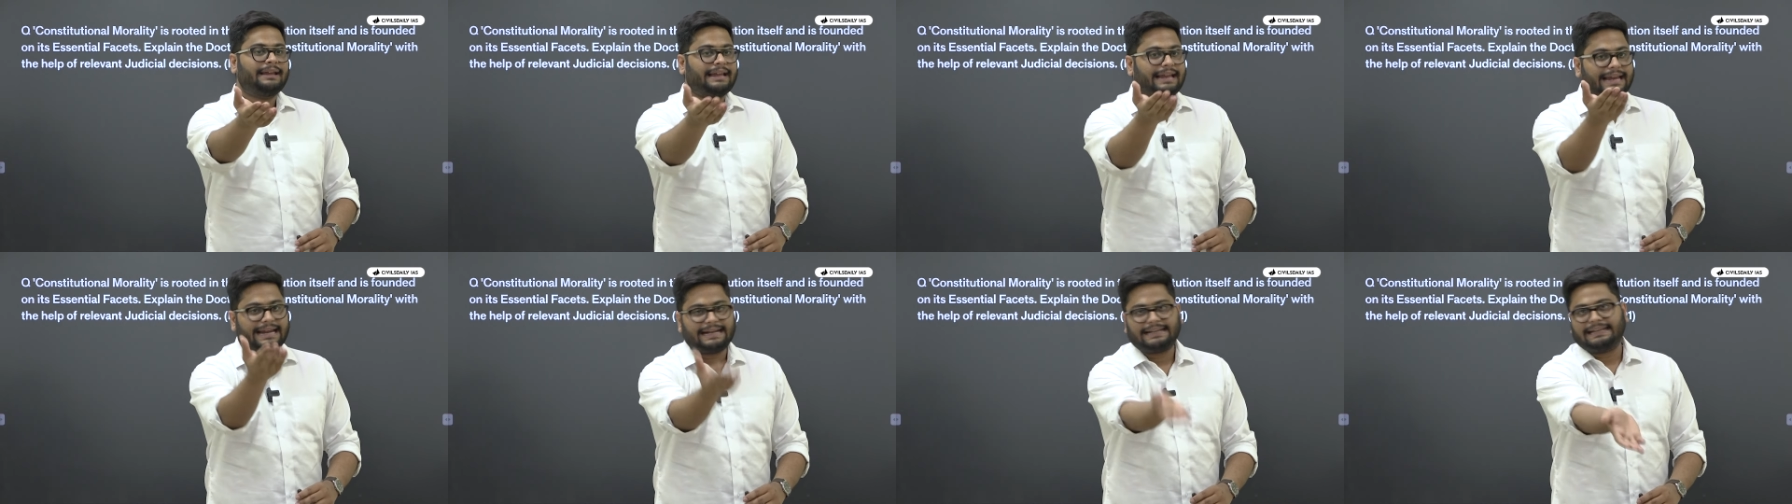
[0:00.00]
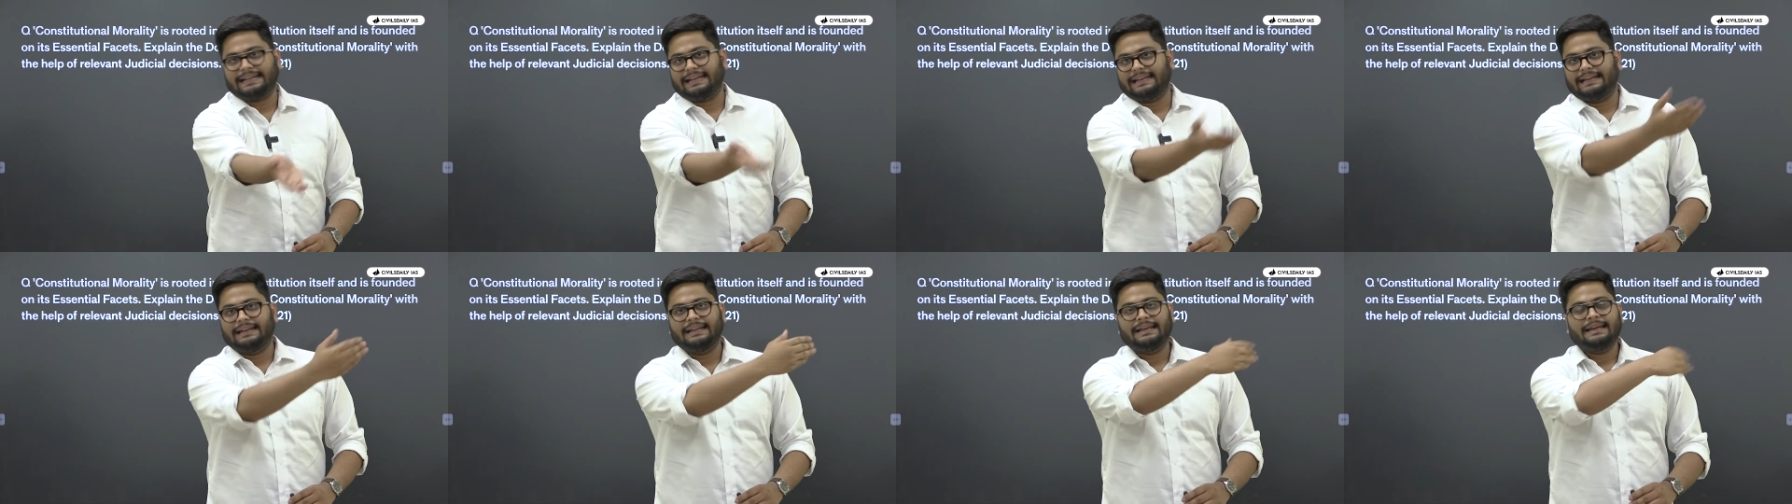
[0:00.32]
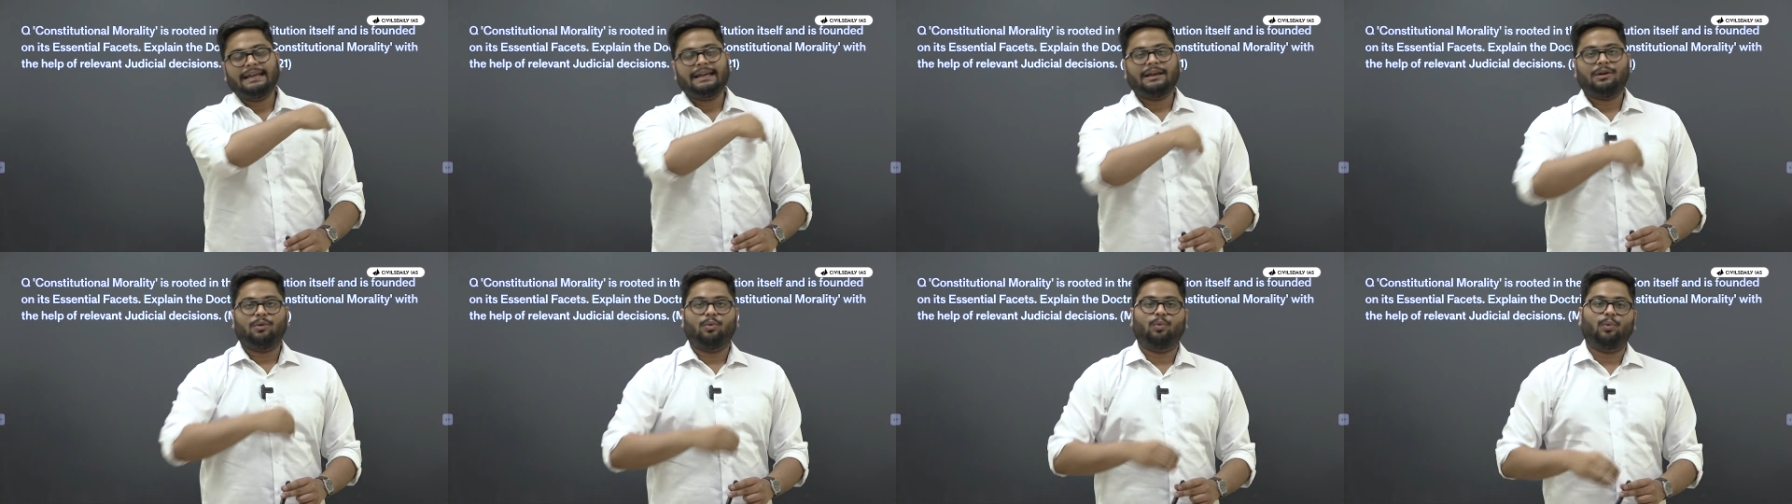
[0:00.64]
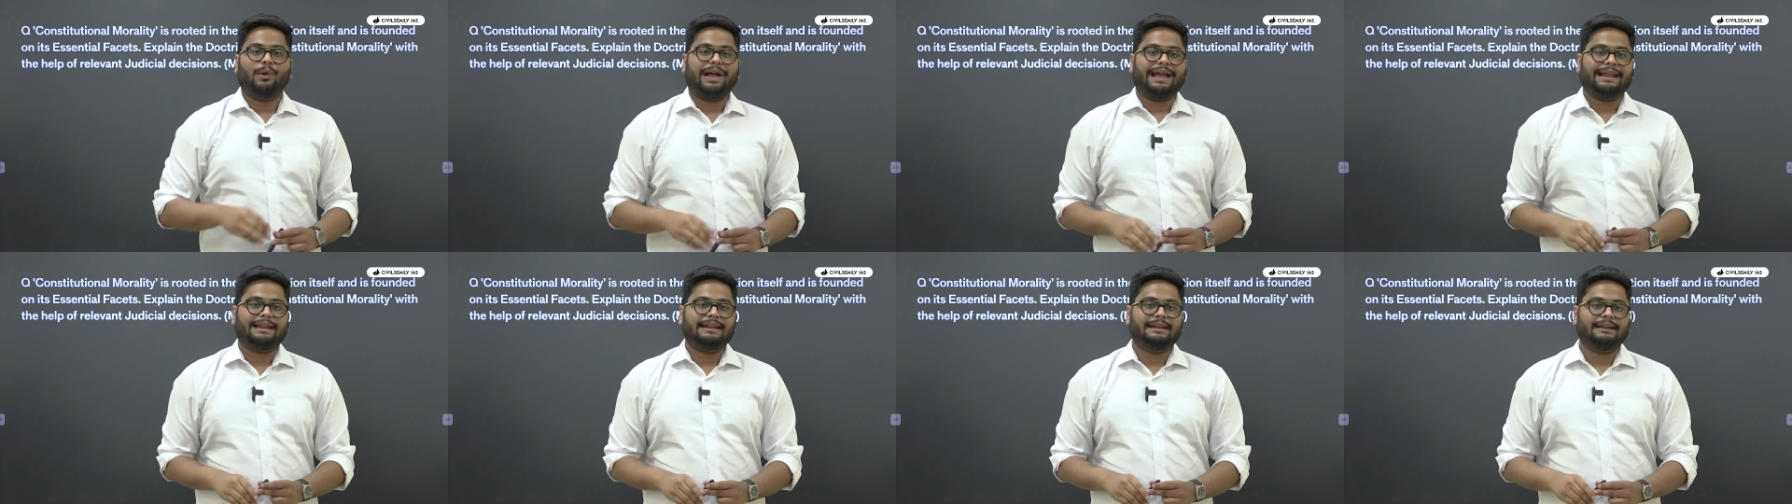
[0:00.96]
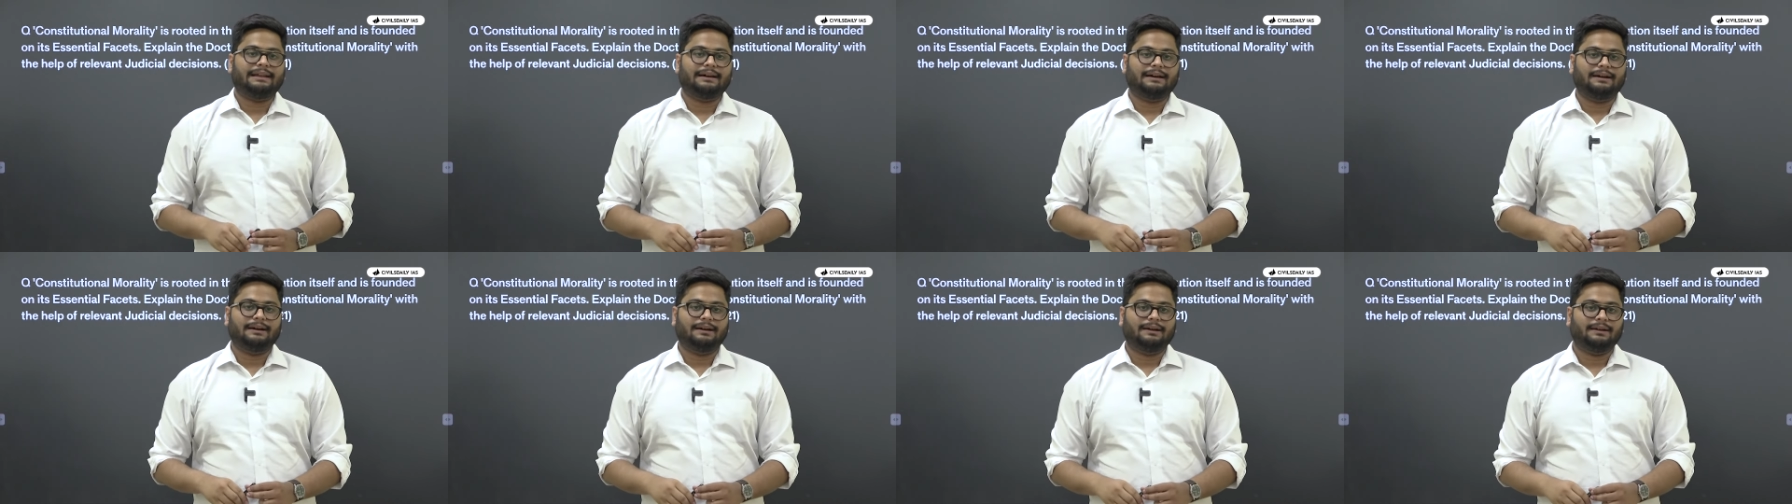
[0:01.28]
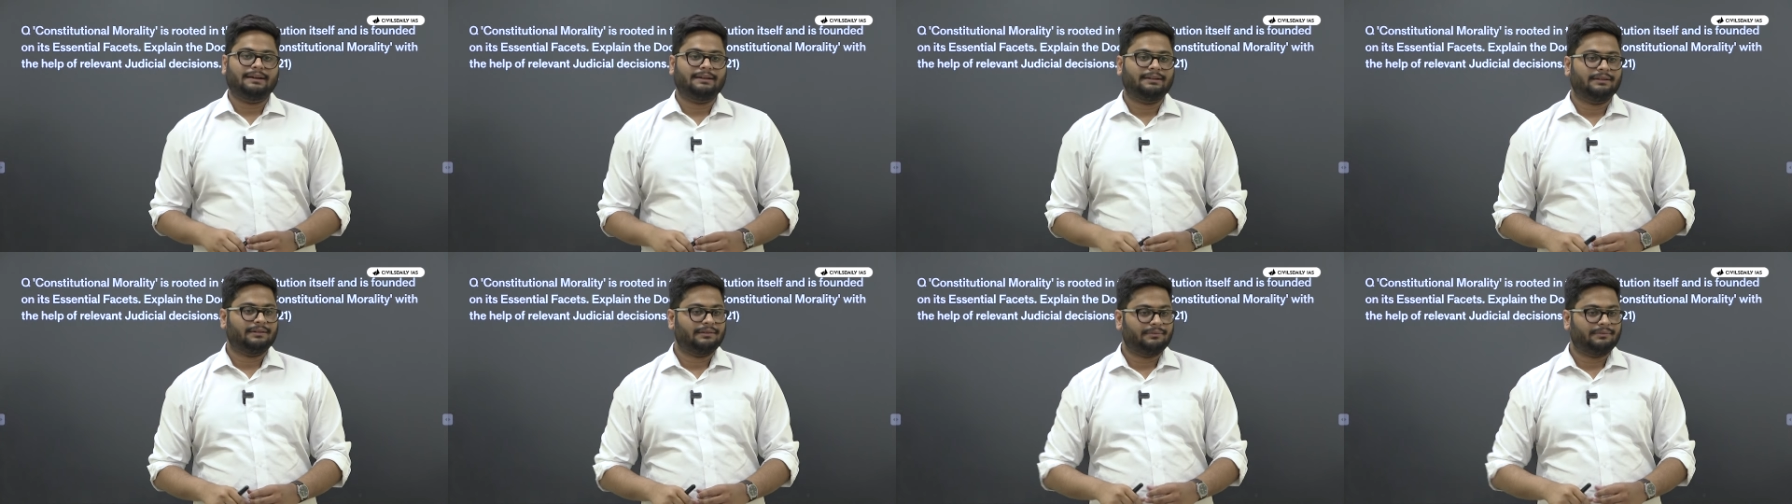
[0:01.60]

eighteen when uh,